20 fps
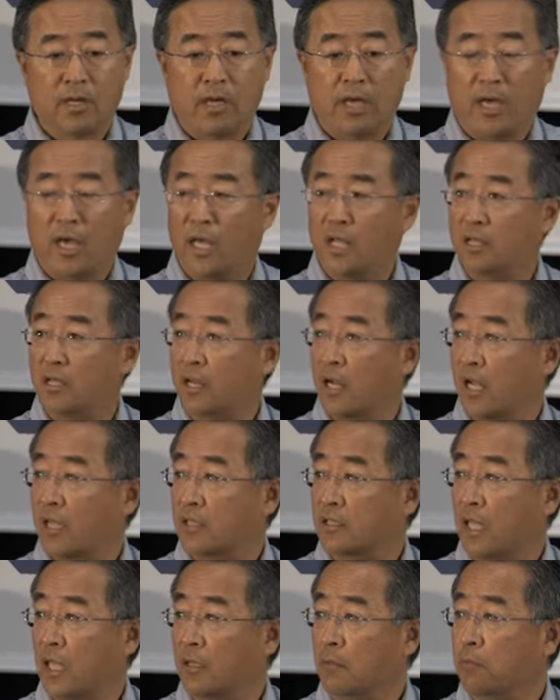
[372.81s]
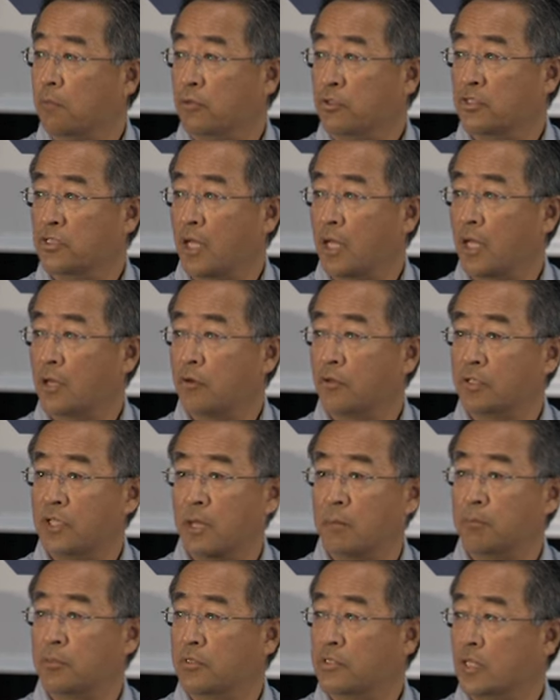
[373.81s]
at like 9% or
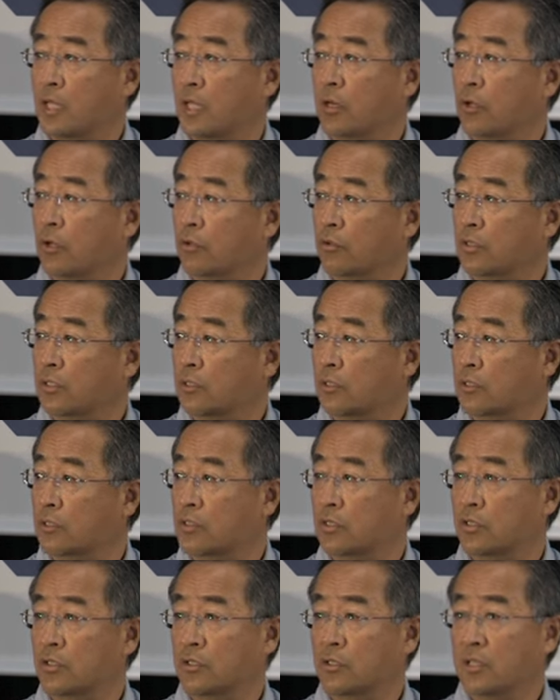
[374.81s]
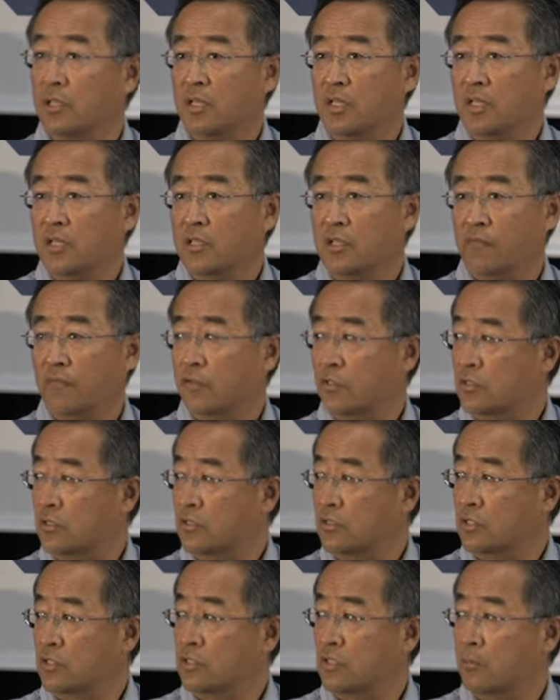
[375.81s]
10% load condition, the
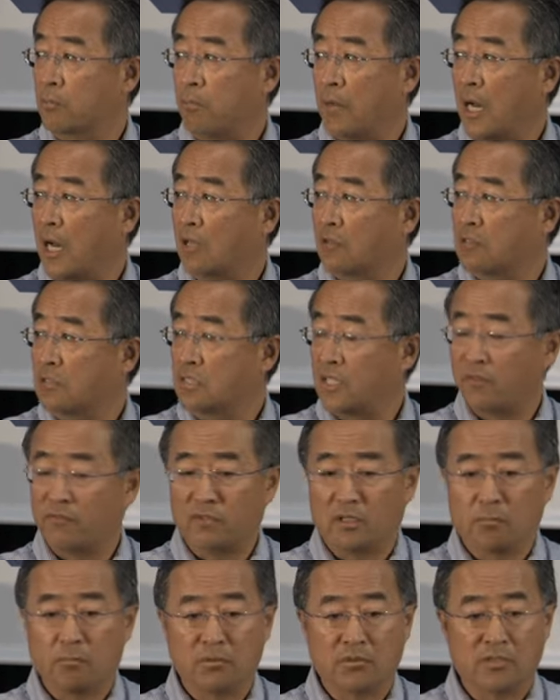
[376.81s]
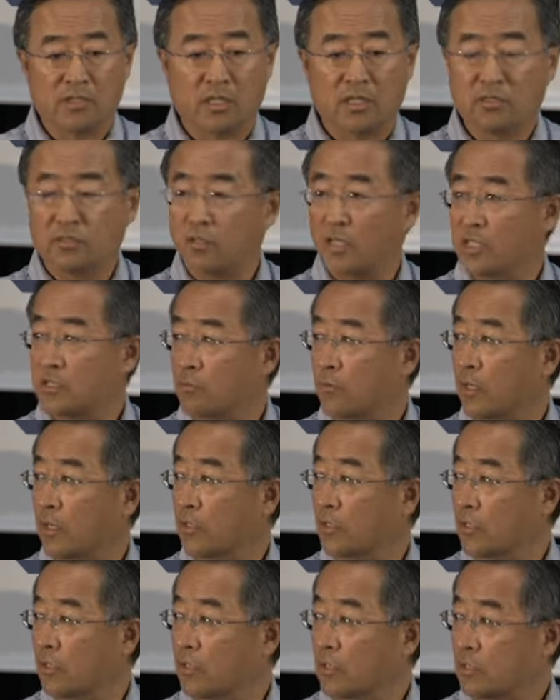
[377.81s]
efficiency is about 70%. So that's why
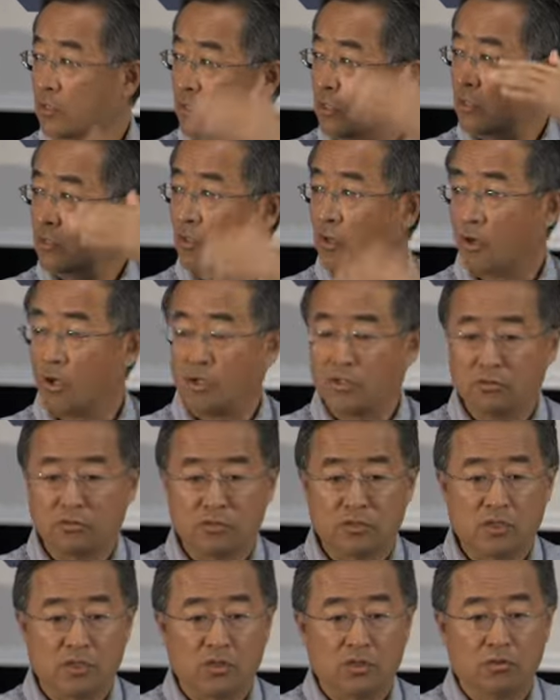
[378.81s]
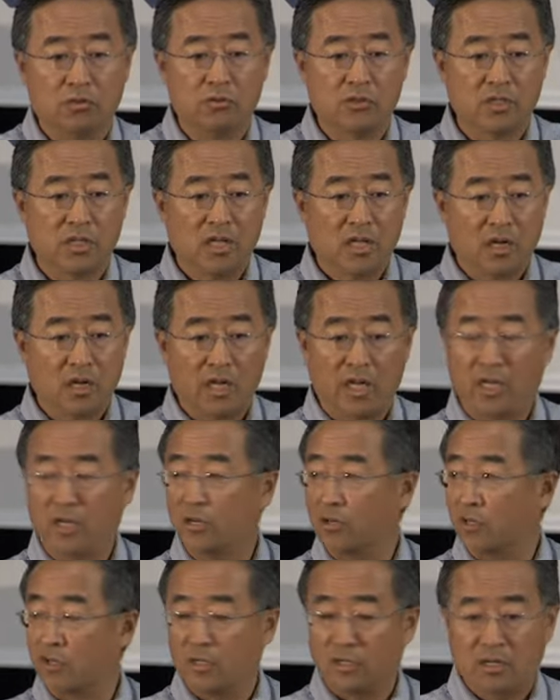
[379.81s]
the loss was huge.
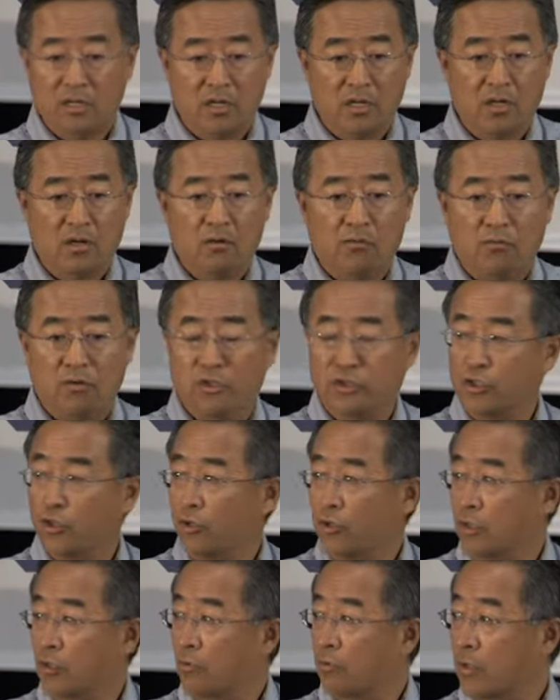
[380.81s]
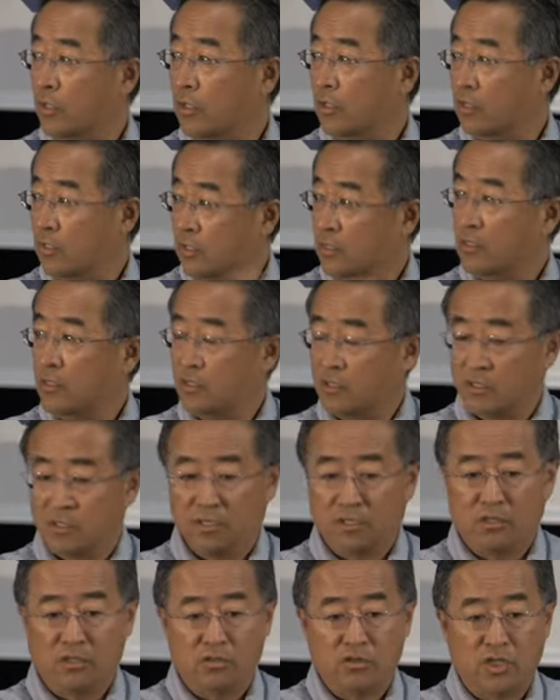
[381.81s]
Later, we'll show you what
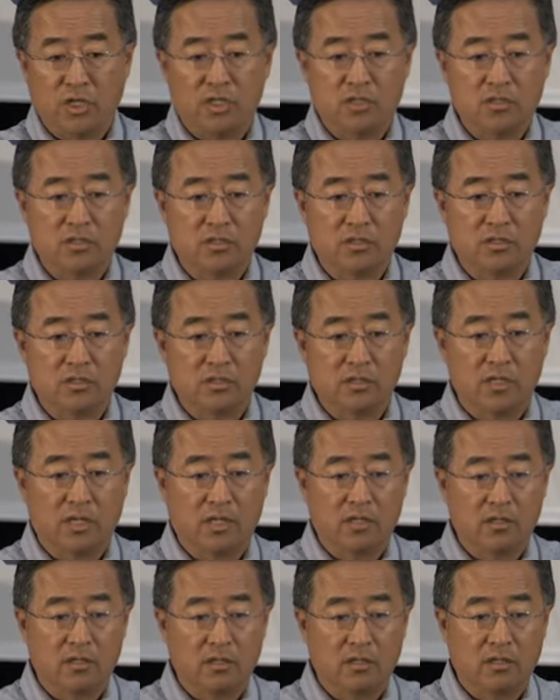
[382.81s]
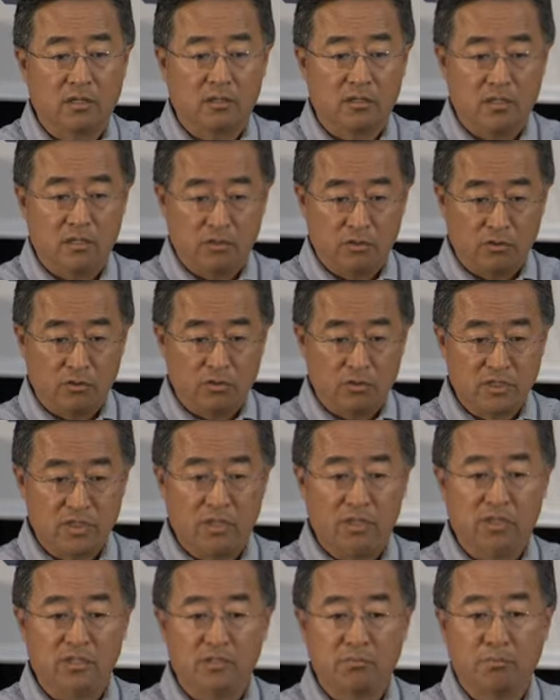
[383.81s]
the changes that you see
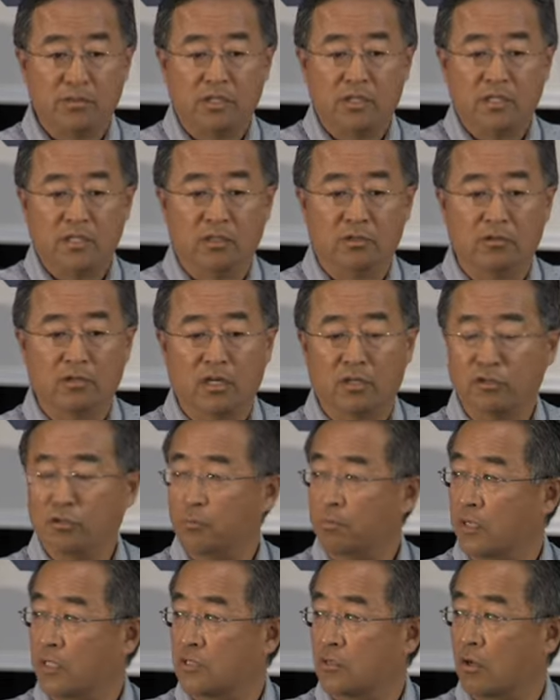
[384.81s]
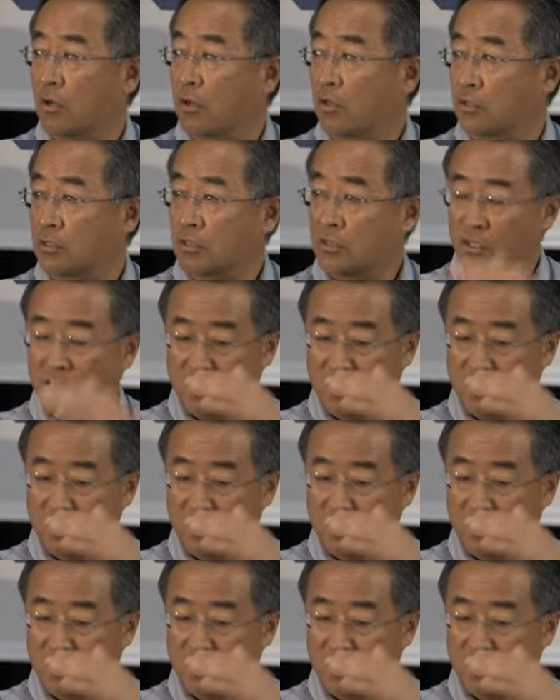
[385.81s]
this PDU and UPS loss